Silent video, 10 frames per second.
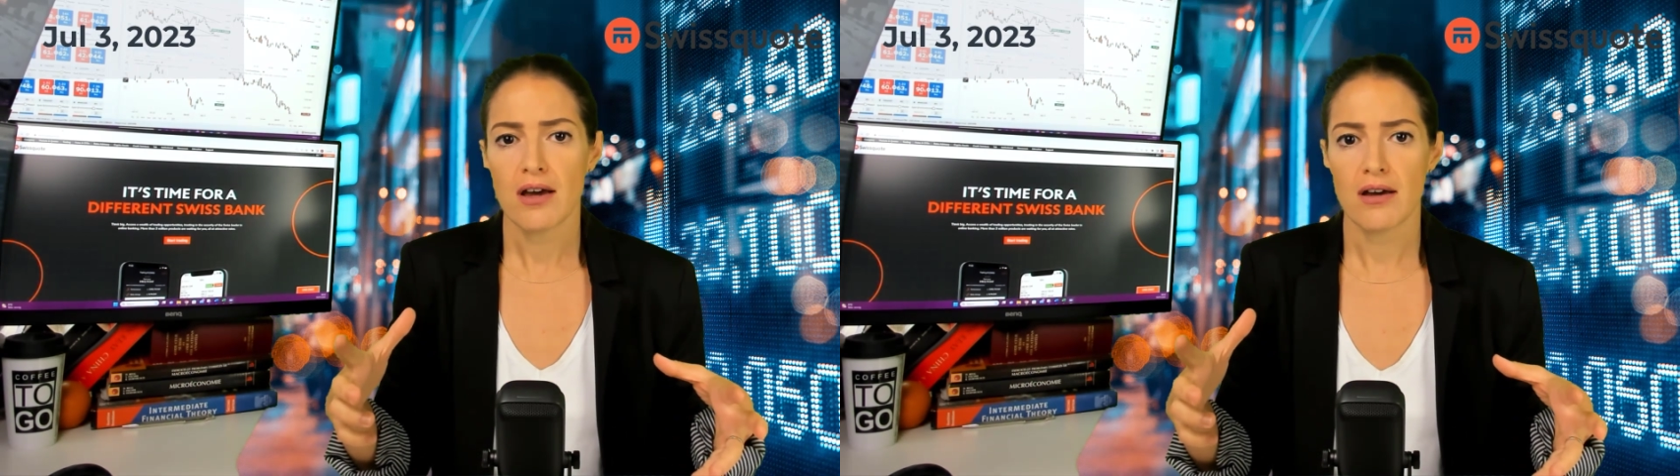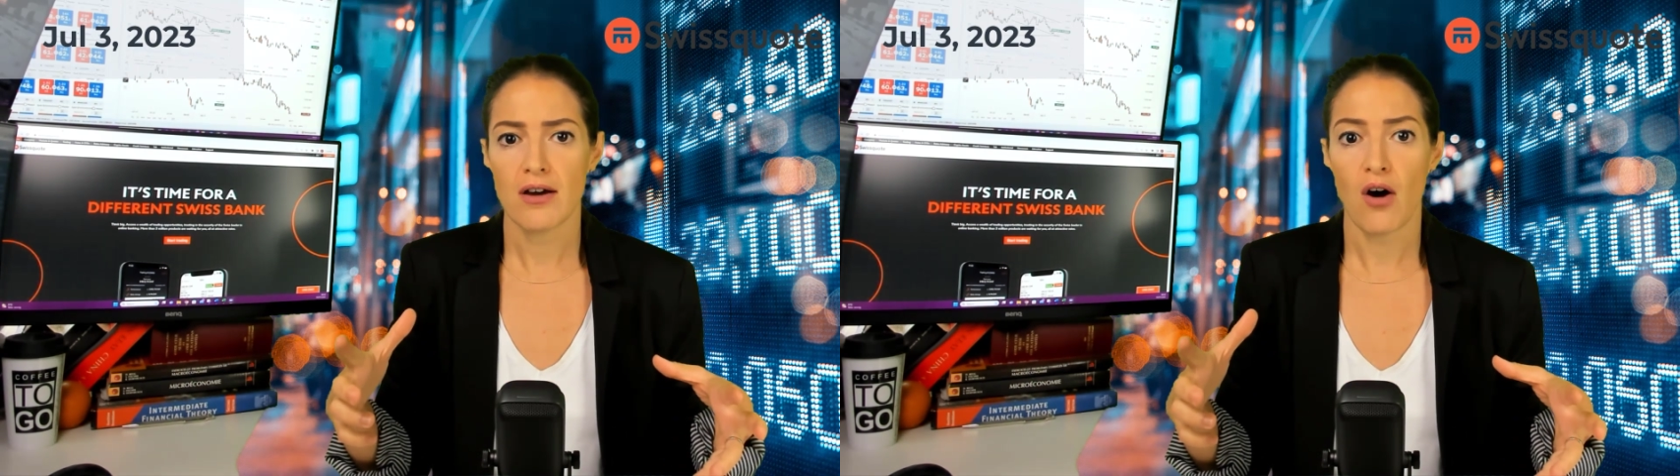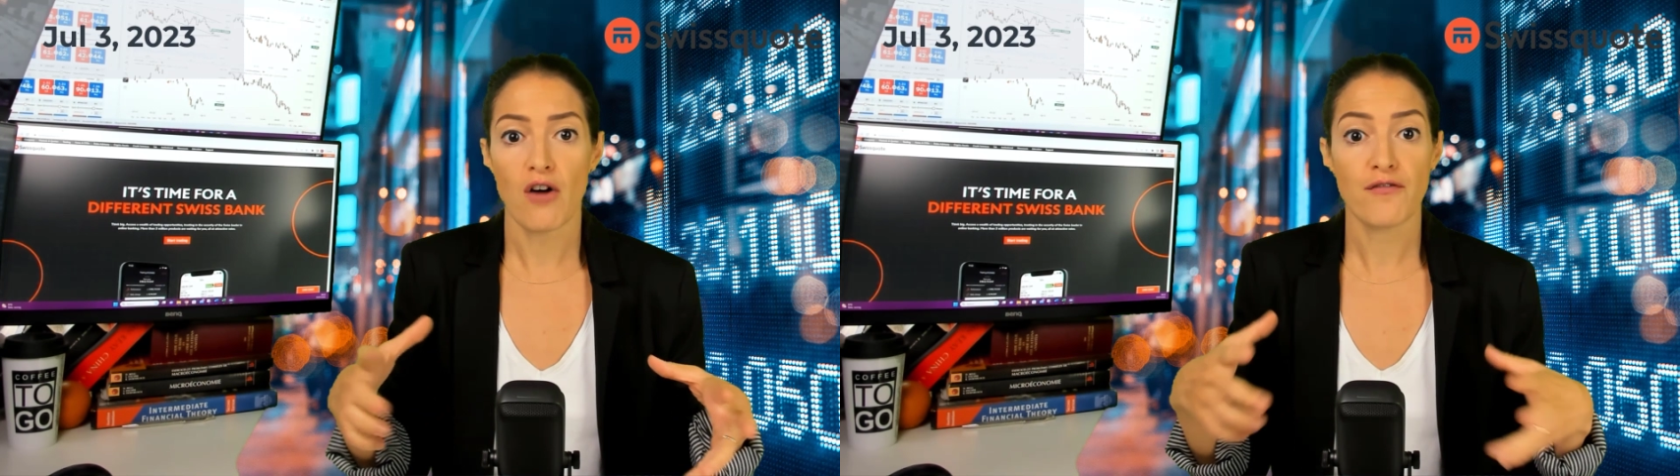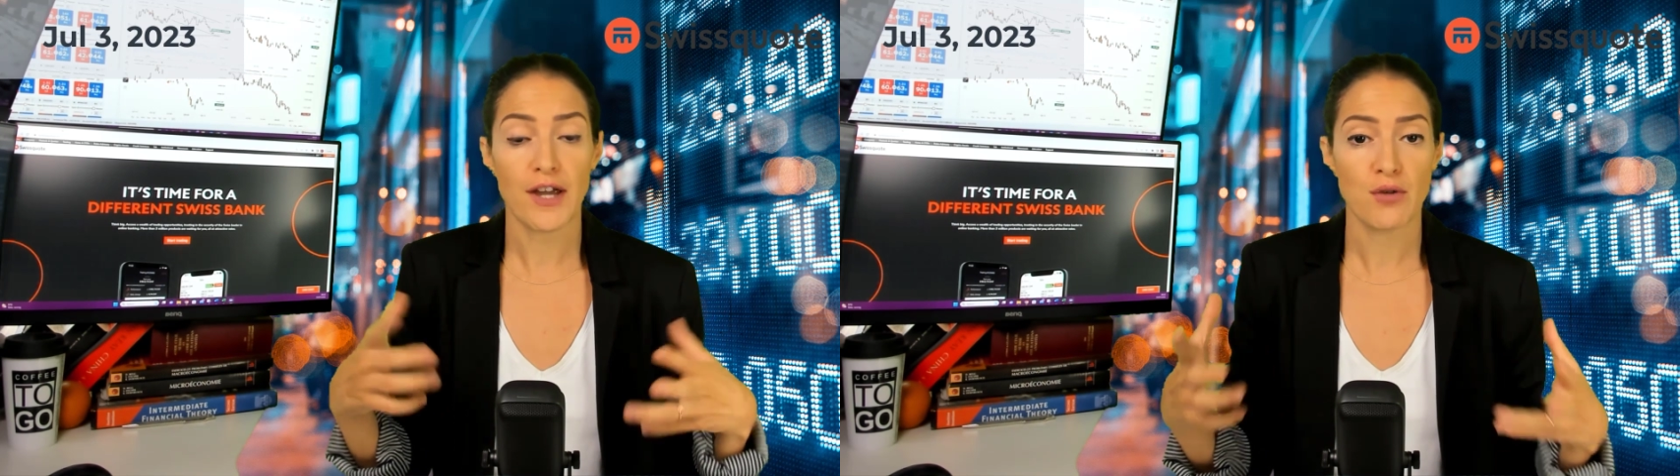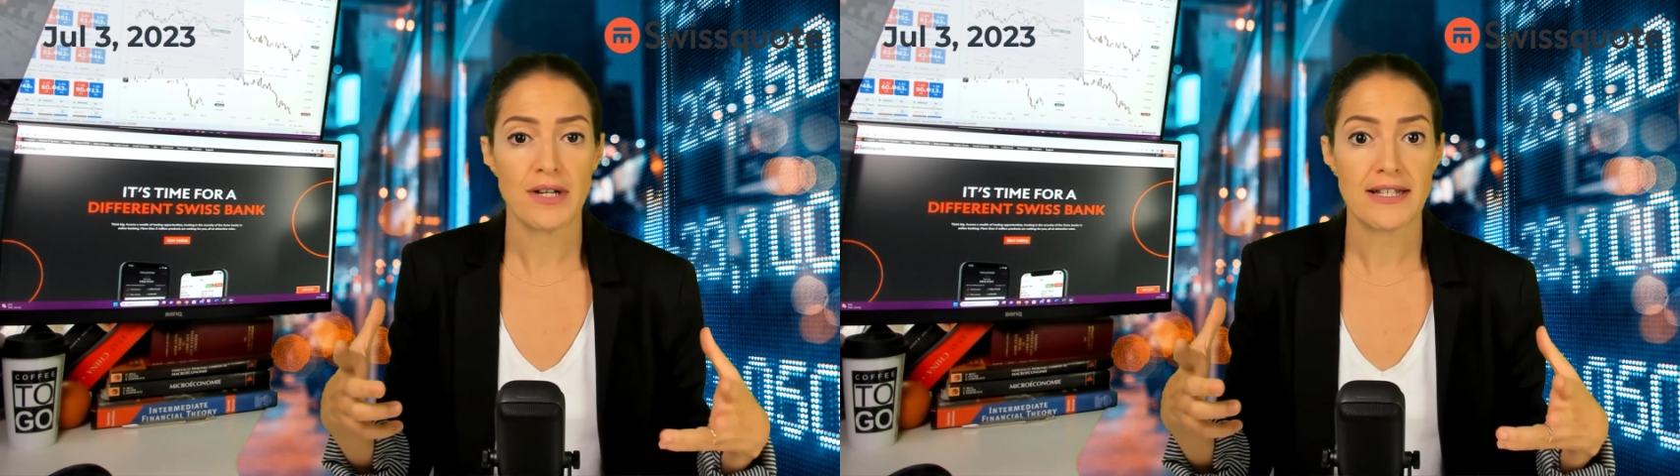of
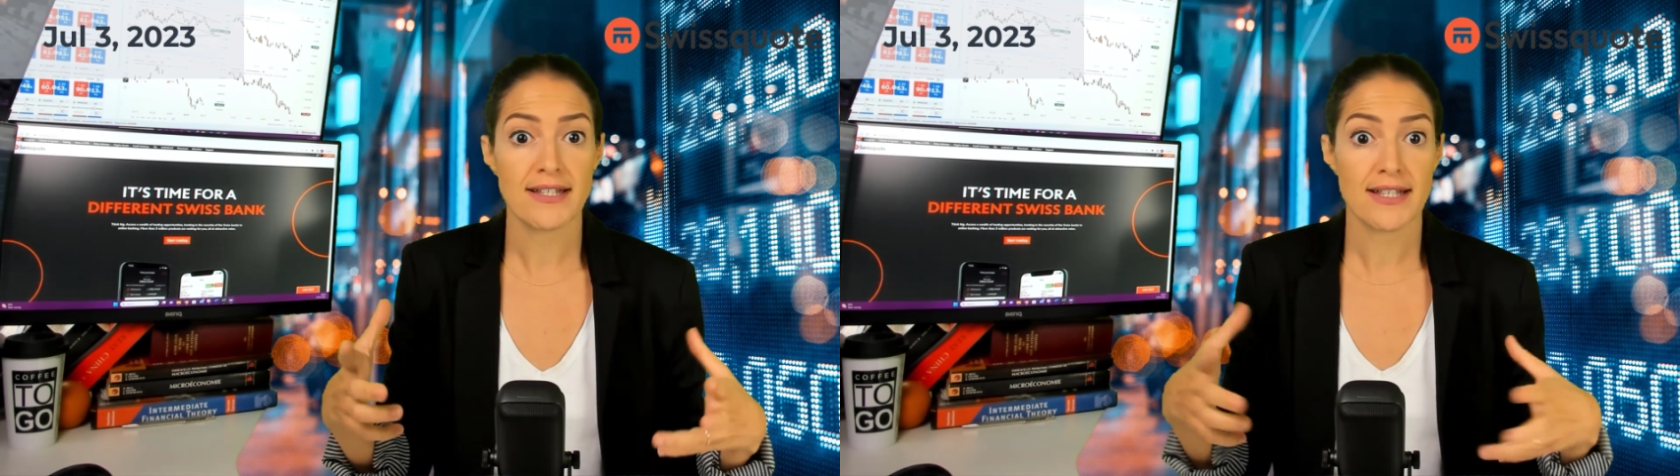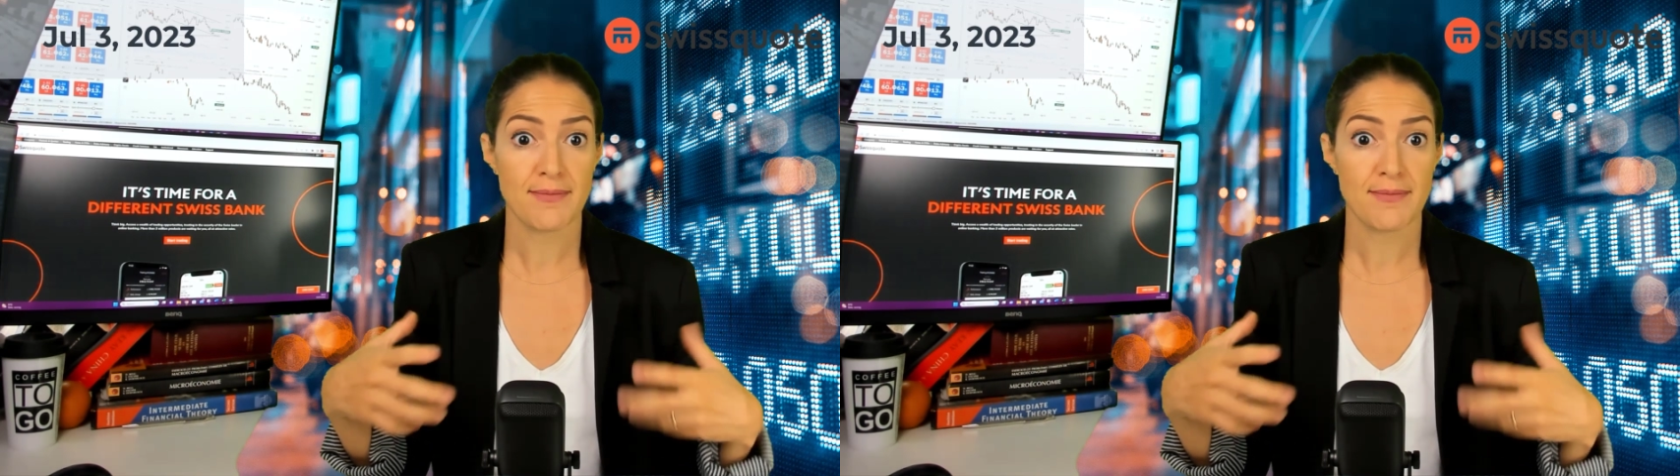equities,